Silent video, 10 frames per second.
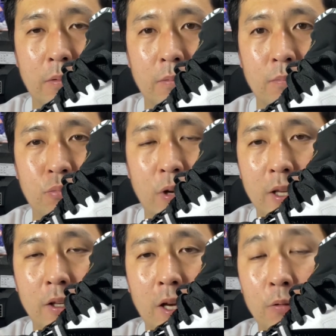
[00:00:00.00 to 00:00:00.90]

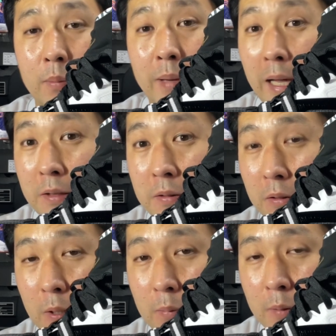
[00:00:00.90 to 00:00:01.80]
breaking out the balance a
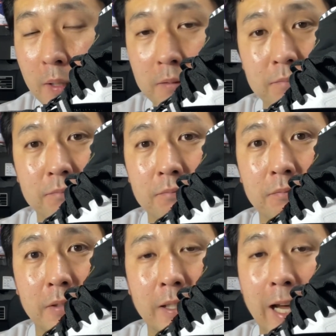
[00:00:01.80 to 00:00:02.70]
little bit, but
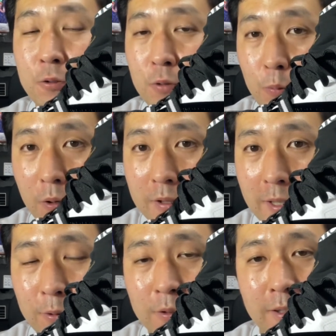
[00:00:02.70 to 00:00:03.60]
it actually worked
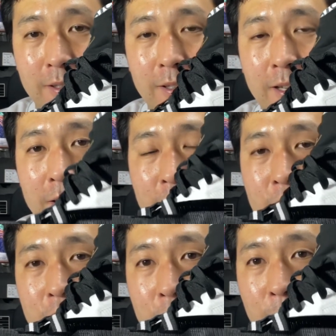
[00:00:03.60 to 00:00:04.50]
out.
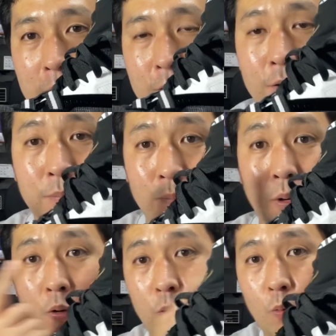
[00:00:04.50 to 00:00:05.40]
This is the best of
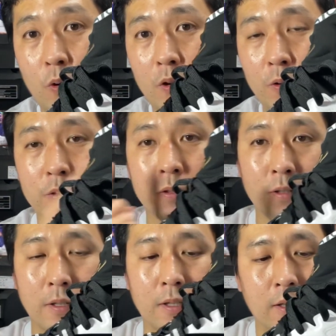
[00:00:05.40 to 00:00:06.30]
both worlds.
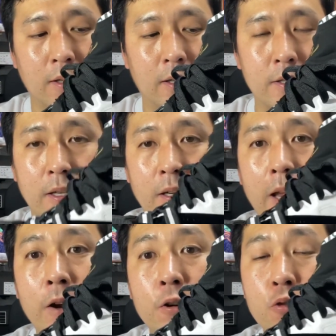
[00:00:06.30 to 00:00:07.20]
It's got an
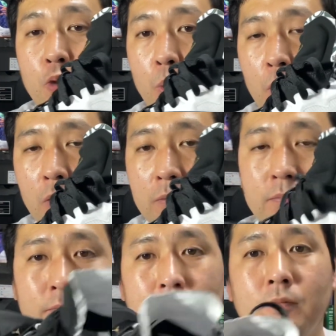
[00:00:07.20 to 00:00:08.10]
air strobel,
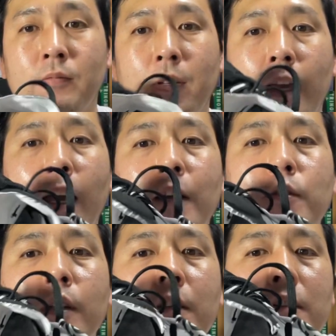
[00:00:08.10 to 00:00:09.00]
as
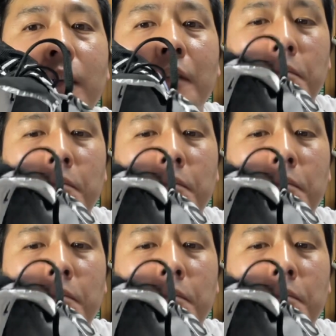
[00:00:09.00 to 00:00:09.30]
you can see.